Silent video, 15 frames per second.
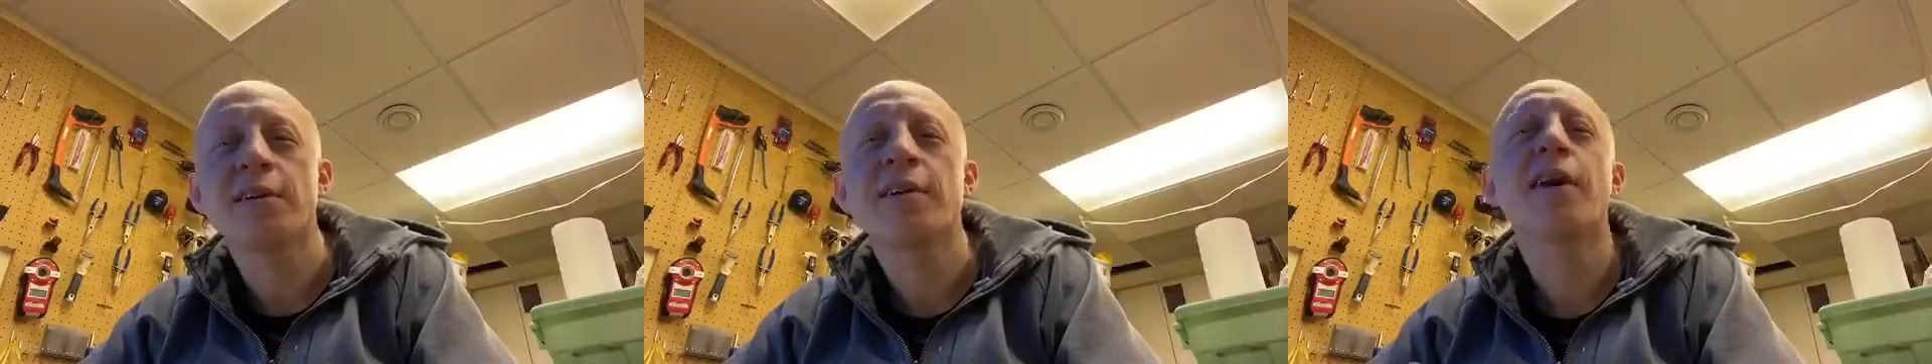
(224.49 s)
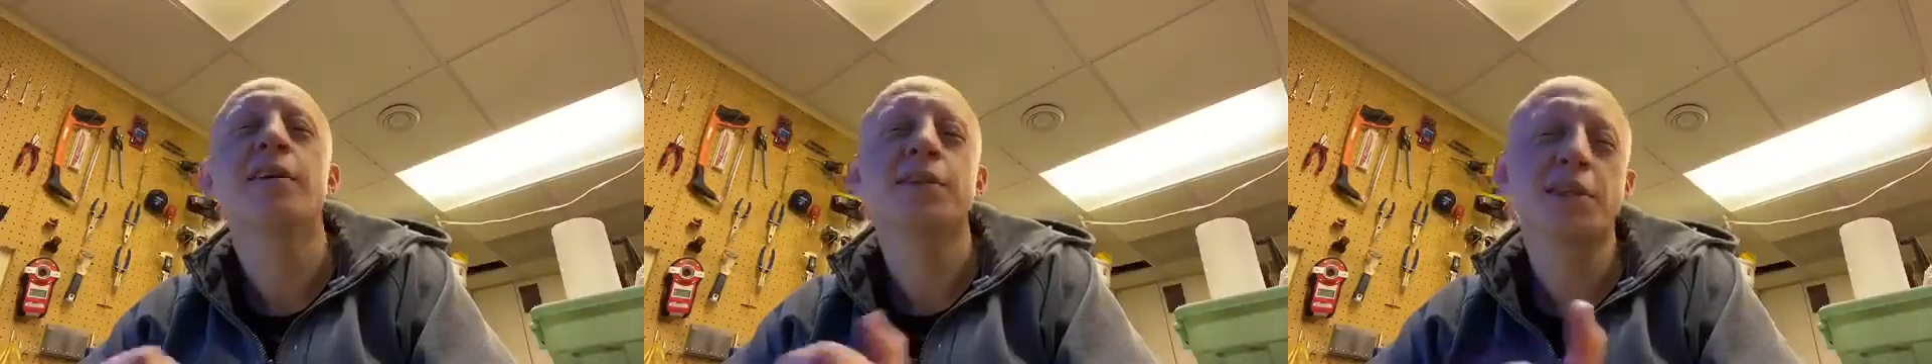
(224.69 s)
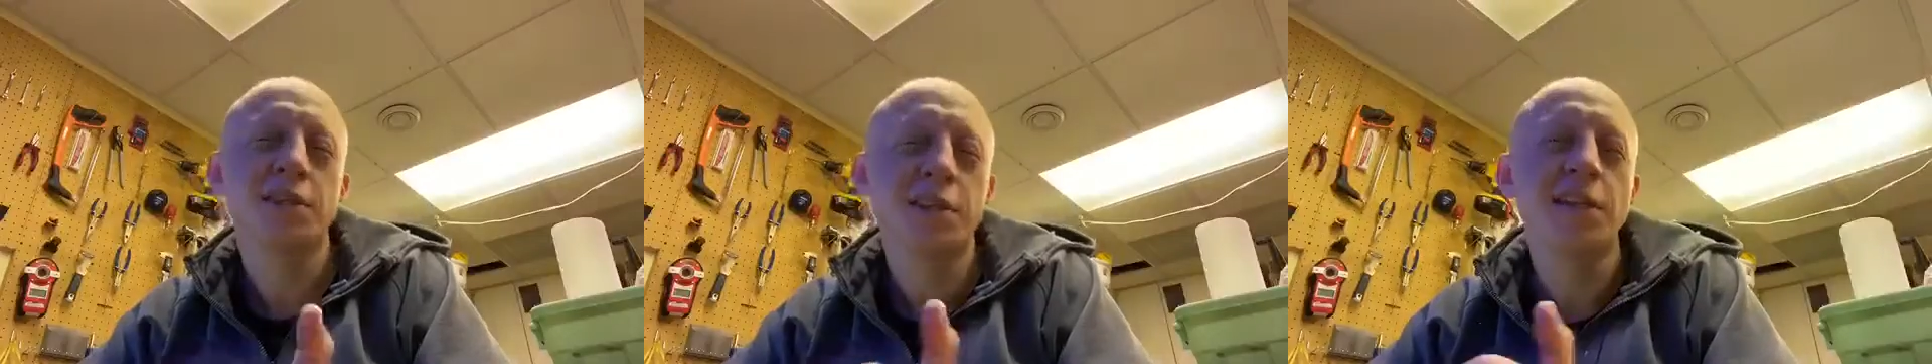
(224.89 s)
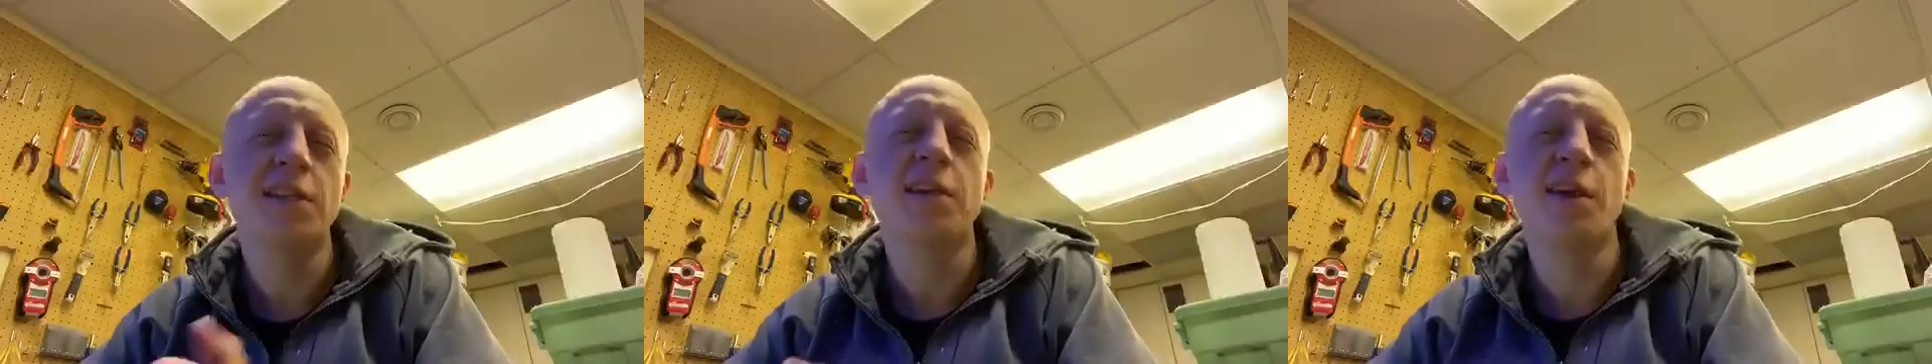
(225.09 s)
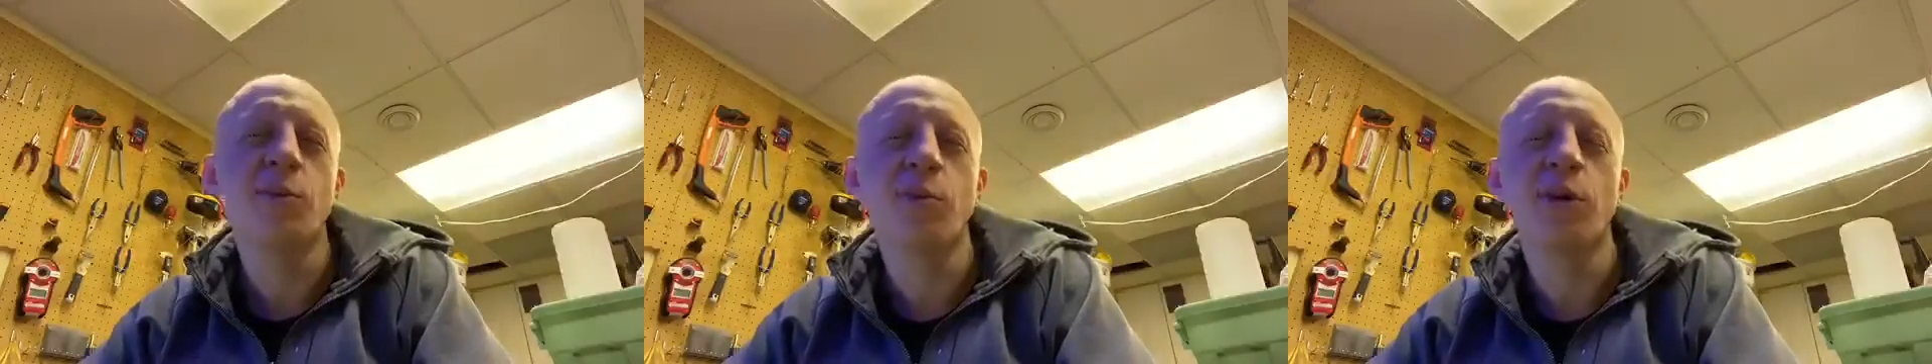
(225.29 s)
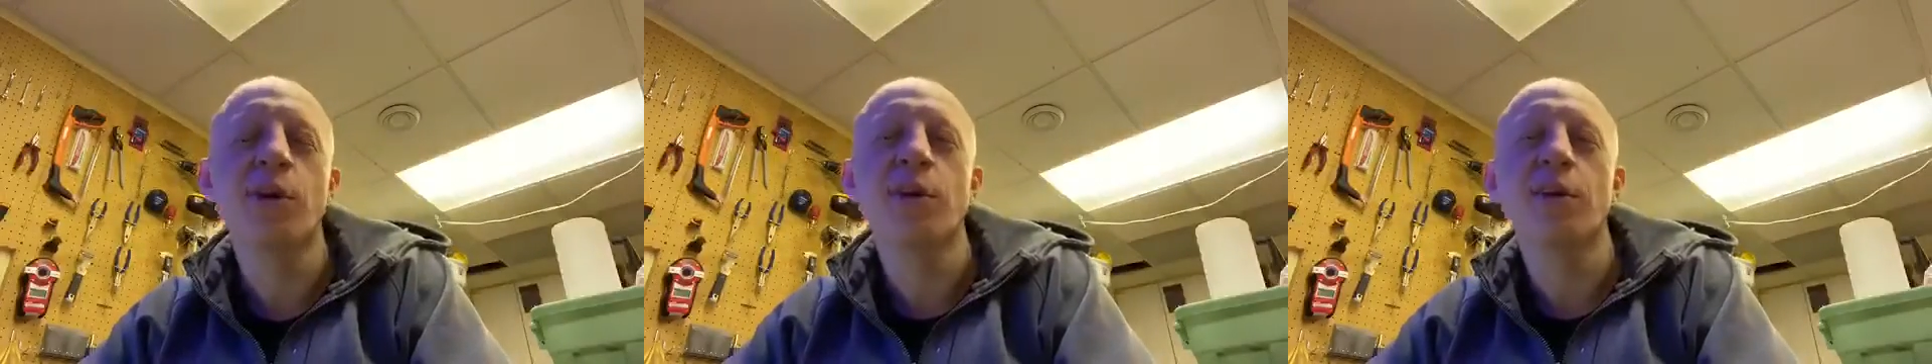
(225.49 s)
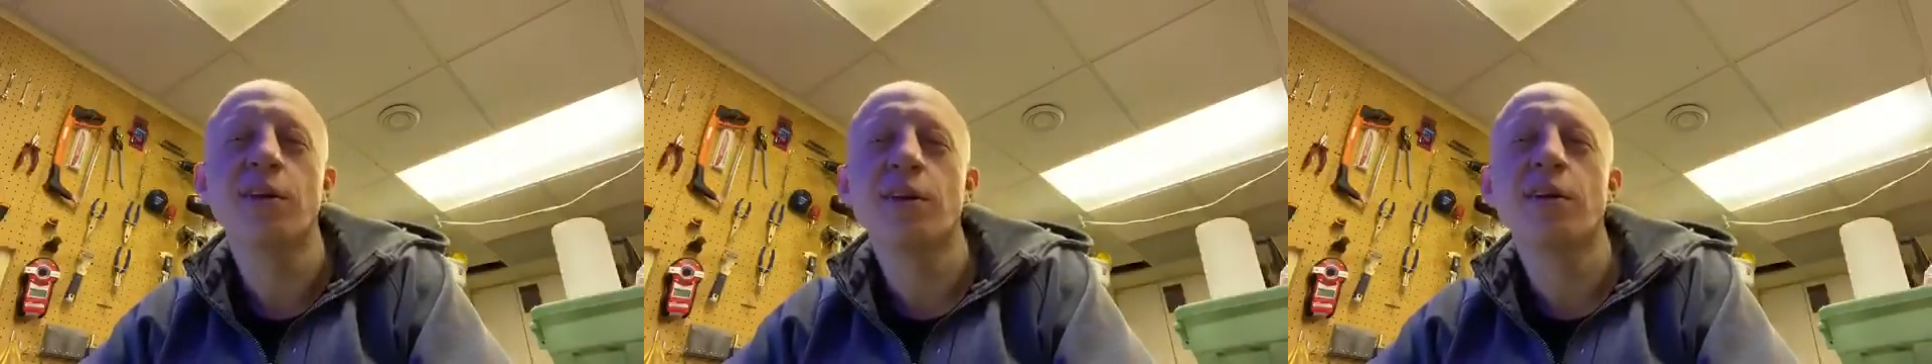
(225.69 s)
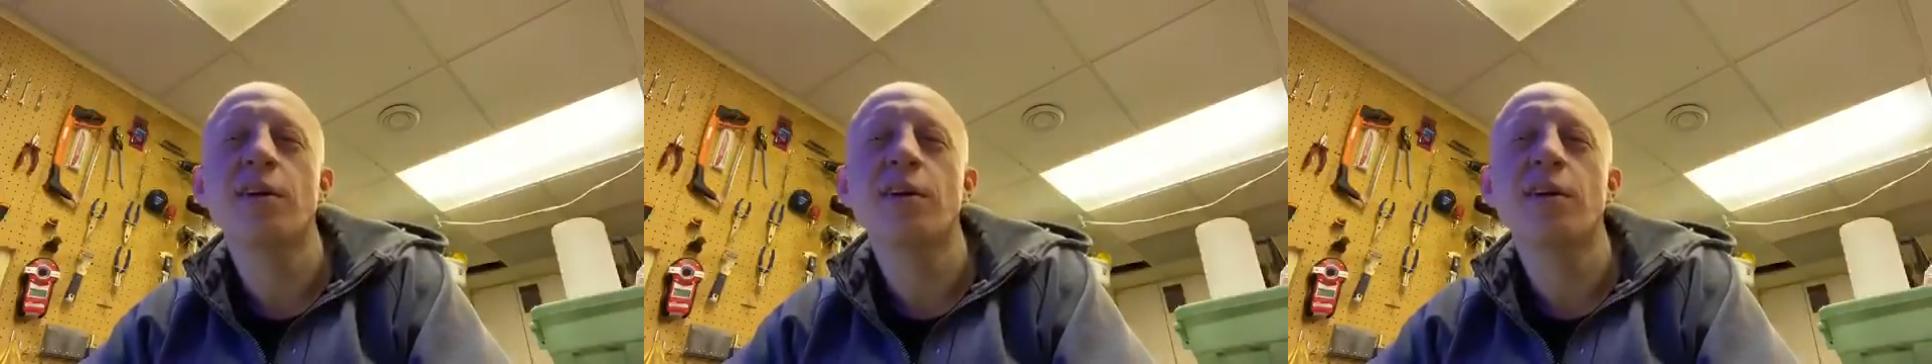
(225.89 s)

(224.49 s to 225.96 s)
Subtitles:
Now she's seen that one